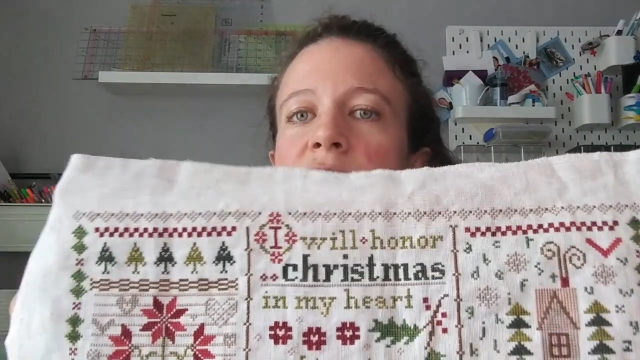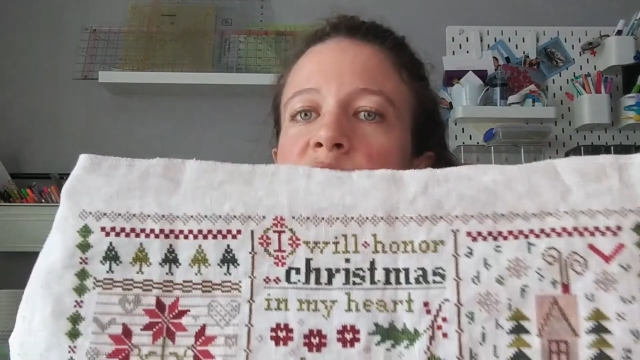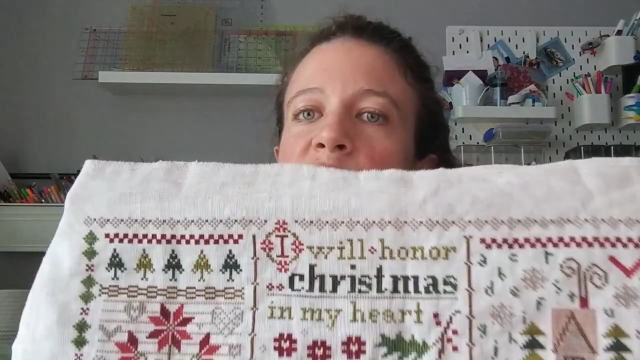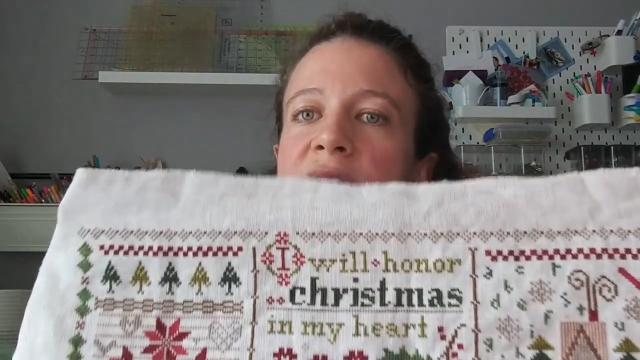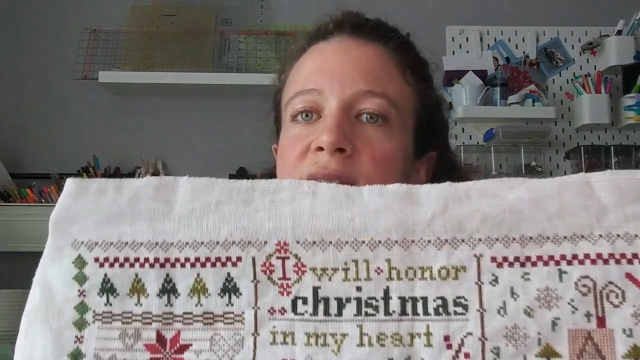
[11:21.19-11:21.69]

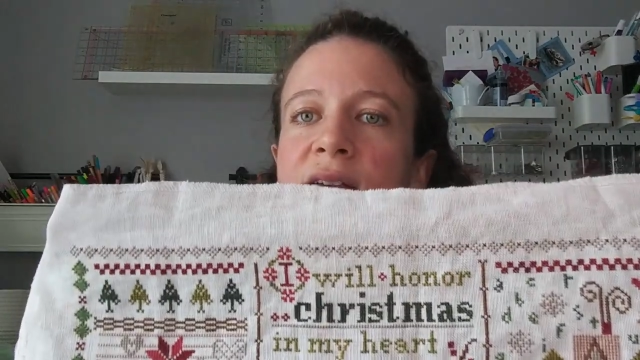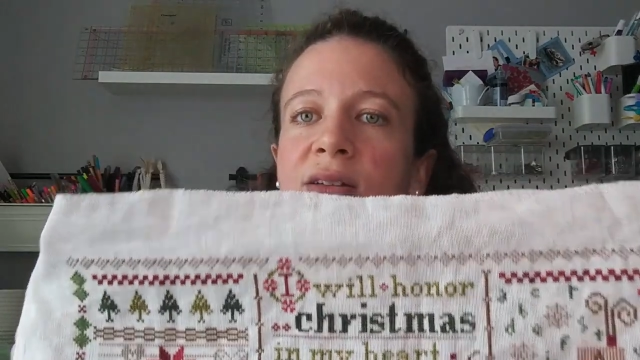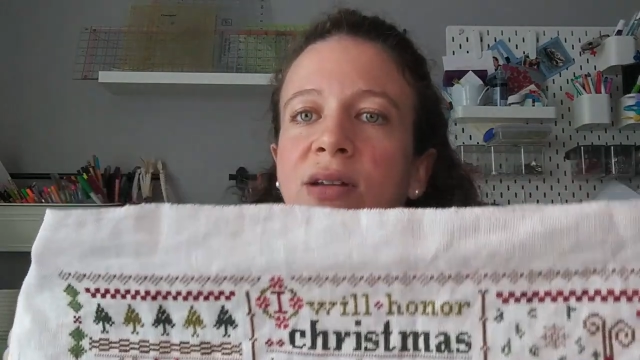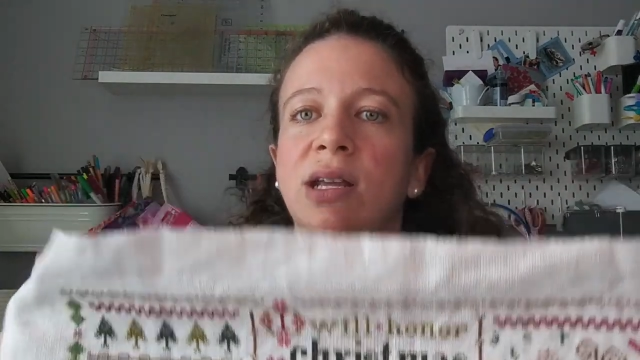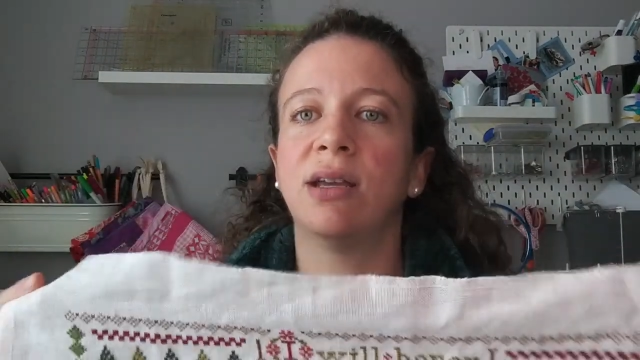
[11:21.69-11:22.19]
28
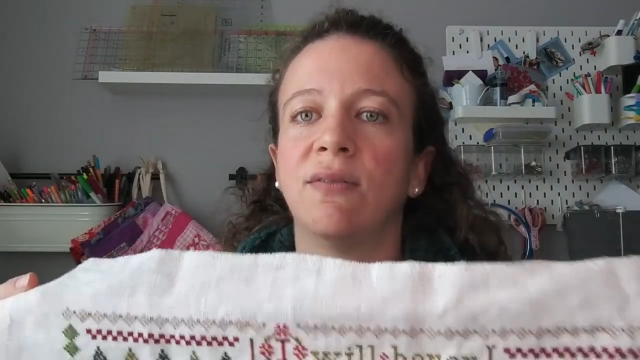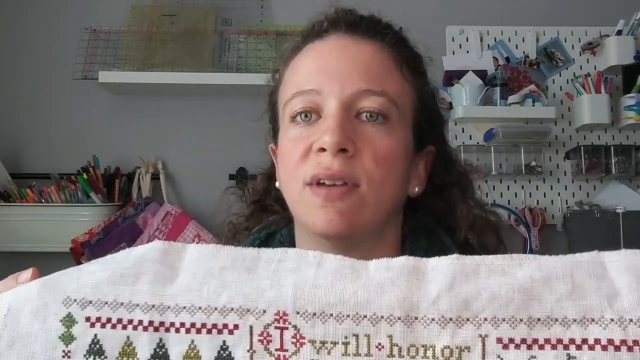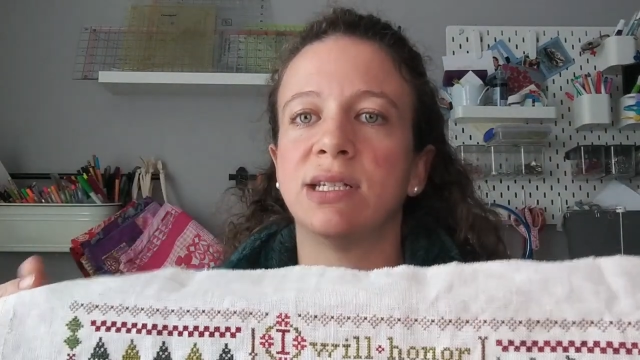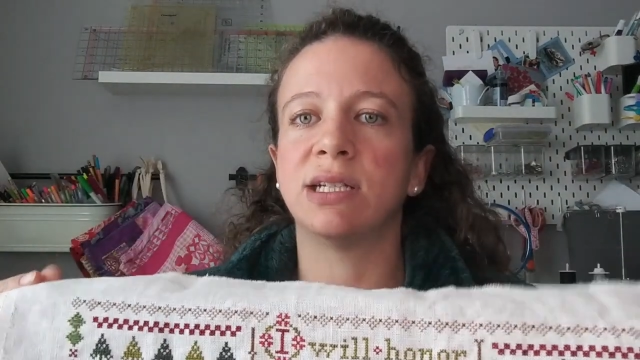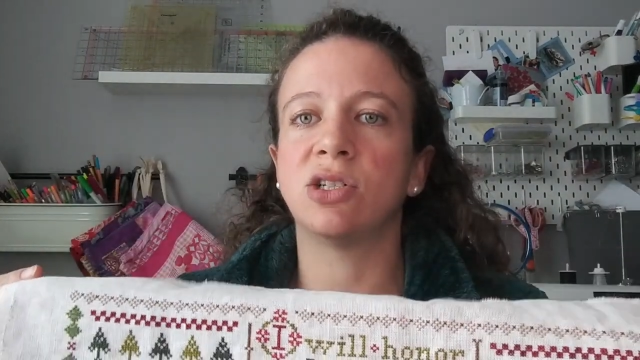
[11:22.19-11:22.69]
count
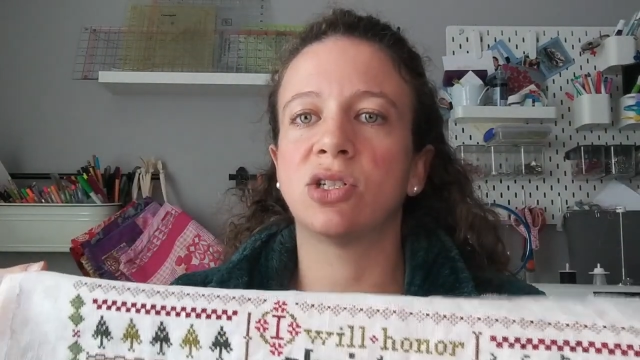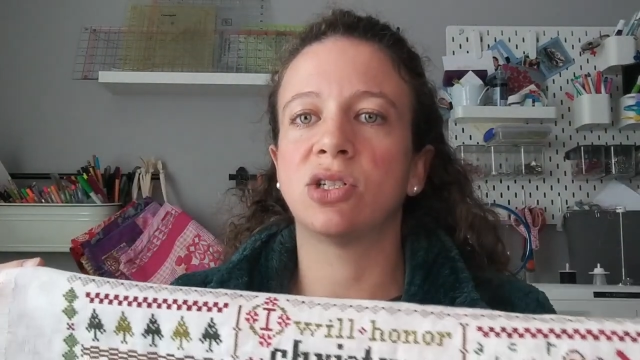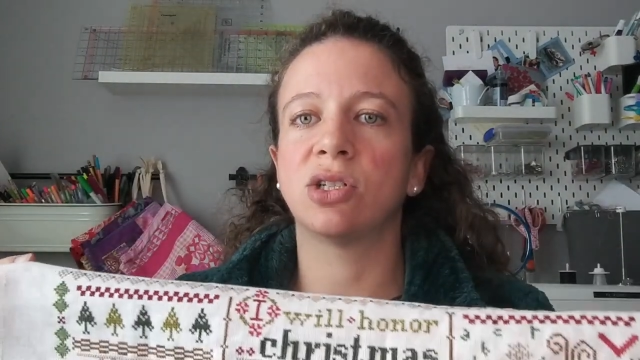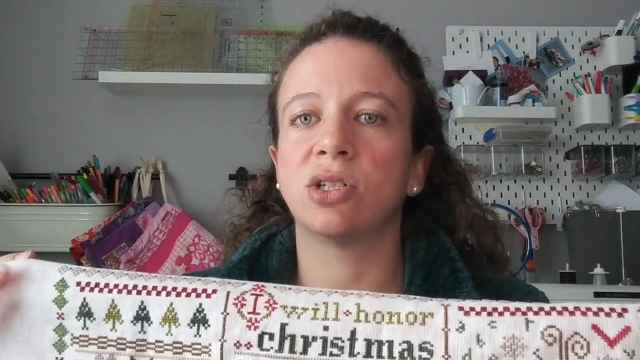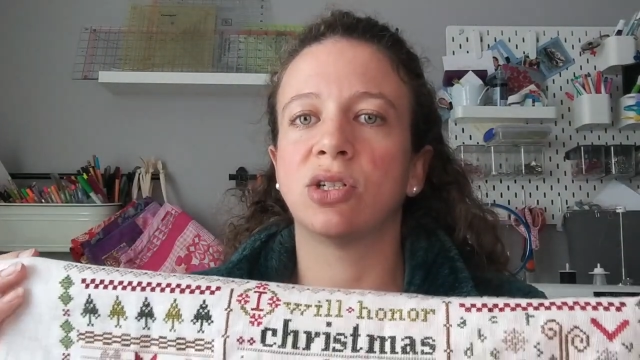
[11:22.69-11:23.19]

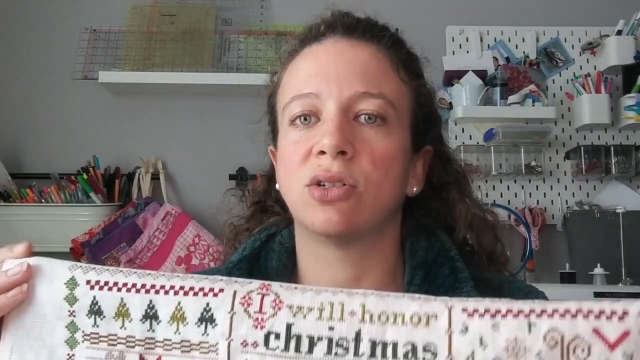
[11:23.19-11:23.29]
vintage